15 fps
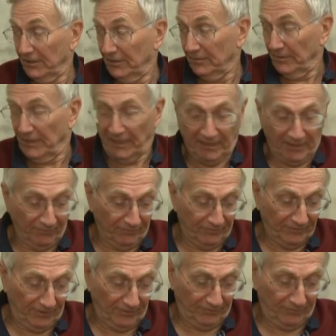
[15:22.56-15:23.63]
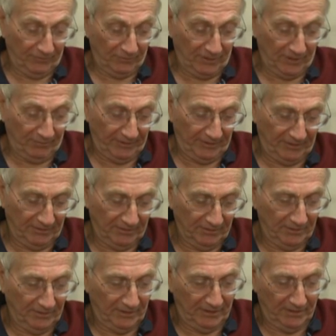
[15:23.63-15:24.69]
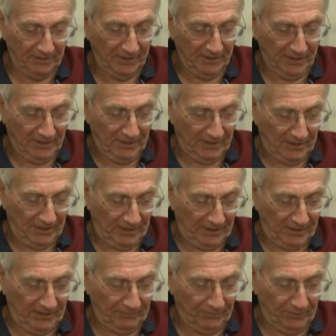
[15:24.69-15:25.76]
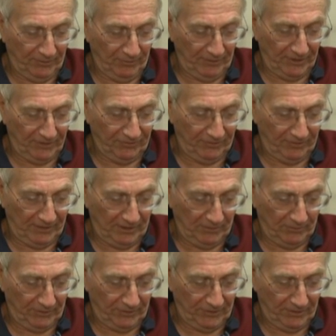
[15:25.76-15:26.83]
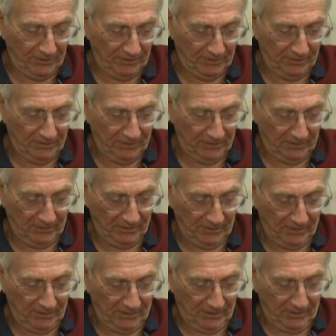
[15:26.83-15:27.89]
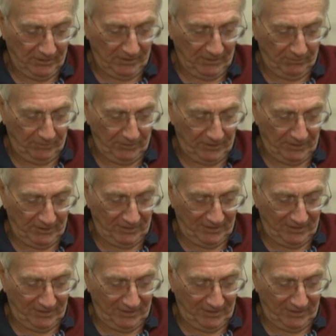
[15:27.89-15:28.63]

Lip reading: killing me. I got another phone coming, and I've been doing this for hours. But